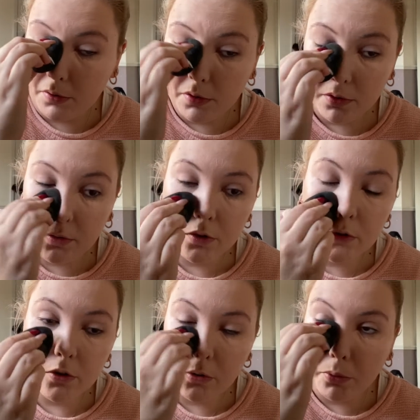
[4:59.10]

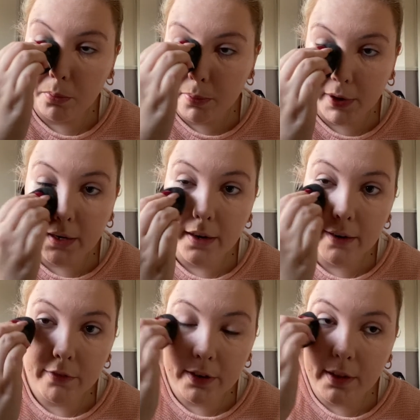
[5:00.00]
just to brighten
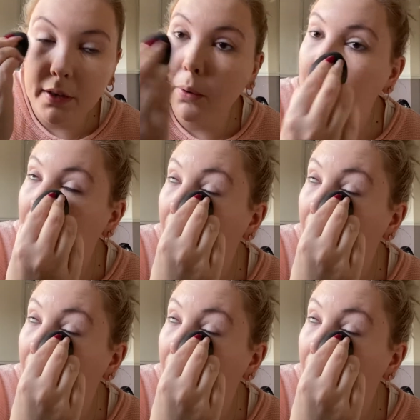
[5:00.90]
everything up.